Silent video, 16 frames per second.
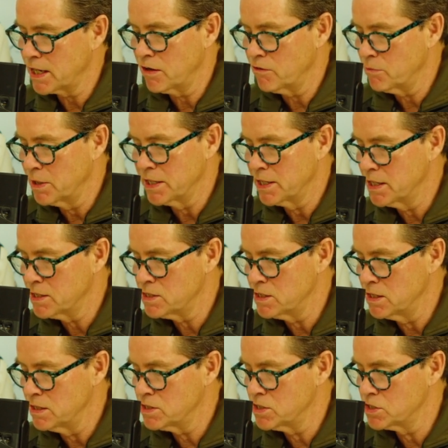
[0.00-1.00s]
and everybody gets
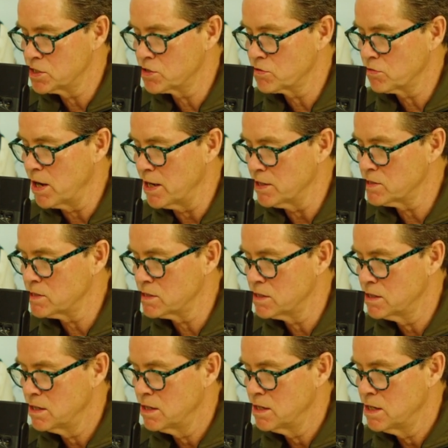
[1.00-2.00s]
this, is stress.
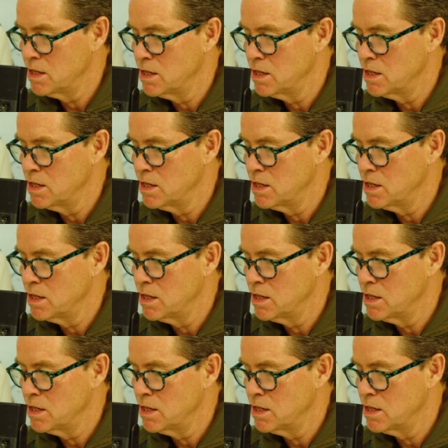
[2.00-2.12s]
Yeah.